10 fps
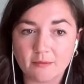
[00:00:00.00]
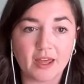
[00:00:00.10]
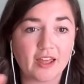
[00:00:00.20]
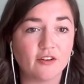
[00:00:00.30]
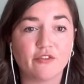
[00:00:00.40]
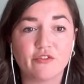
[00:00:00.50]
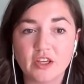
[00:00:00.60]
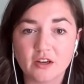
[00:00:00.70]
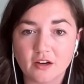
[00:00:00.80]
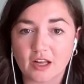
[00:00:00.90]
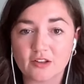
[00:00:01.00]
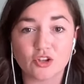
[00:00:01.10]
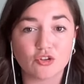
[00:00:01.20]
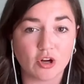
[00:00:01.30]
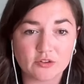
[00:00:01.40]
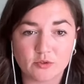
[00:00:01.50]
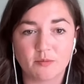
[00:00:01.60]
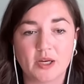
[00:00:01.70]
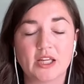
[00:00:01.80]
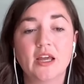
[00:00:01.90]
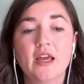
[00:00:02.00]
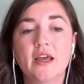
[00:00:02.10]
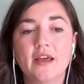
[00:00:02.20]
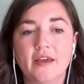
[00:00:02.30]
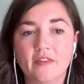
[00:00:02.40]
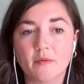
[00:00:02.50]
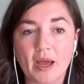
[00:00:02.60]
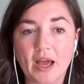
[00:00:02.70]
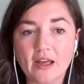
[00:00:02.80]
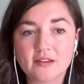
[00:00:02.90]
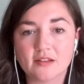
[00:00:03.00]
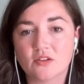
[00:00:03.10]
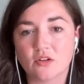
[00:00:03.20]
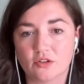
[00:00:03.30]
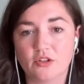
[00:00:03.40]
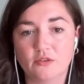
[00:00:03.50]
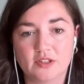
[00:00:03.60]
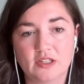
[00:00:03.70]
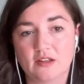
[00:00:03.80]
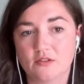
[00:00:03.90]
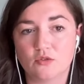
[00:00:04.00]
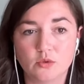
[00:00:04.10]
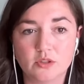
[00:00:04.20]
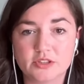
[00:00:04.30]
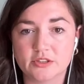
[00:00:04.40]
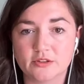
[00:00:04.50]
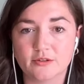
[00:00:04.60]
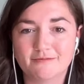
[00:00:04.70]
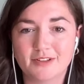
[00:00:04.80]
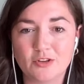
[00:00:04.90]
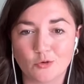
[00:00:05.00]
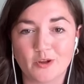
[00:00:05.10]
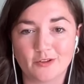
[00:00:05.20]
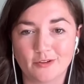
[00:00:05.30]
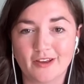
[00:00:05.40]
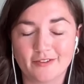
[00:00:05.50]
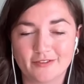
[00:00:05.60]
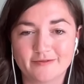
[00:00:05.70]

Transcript: and fear and stress with money in the past and start to use it as a tool to enjoy their life.